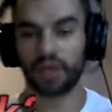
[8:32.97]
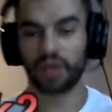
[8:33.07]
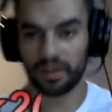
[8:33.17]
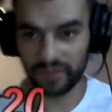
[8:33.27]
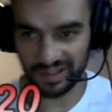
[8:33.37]

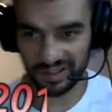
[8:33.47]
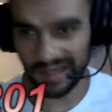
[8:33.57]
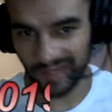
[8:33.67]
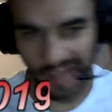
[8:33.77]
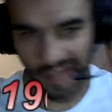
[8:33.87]
for
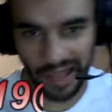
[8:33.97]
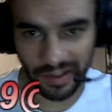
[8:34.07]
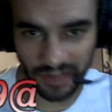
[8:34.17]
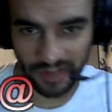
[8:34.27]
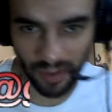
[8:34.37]

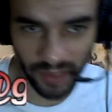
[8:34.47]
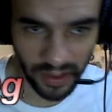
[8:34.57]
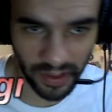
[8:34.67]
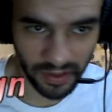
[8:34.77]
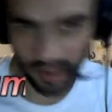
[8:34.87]
$7. I mean,
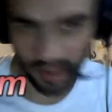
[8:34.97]
come